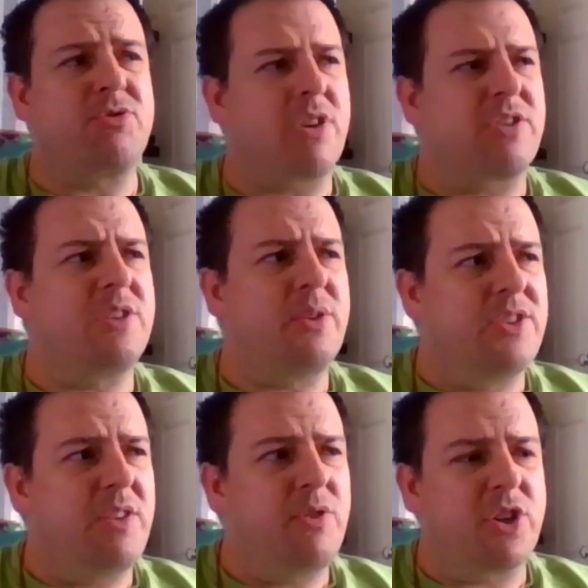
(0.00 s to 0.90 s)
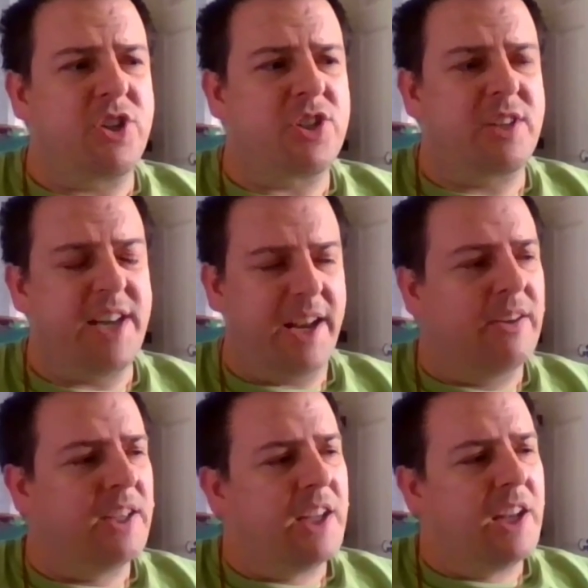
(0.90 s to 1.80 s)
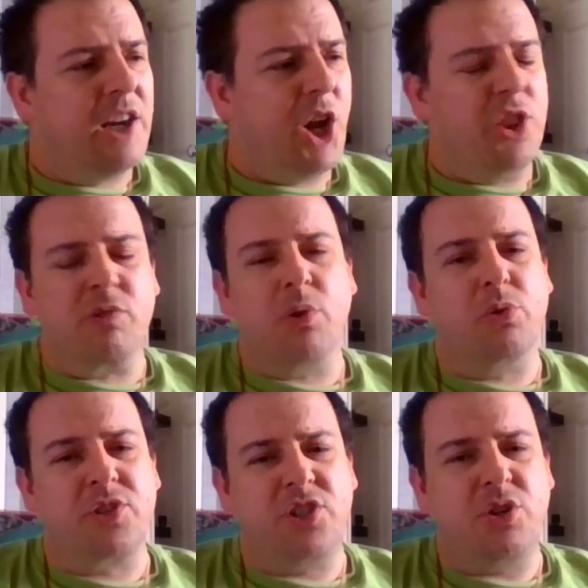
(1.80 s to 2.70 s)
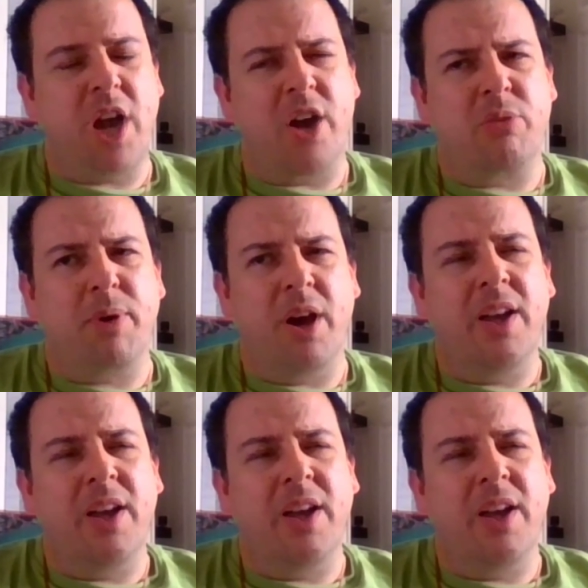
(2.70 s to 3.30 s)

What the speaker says: No instructions to it, so you've got to just learn the rules as you go.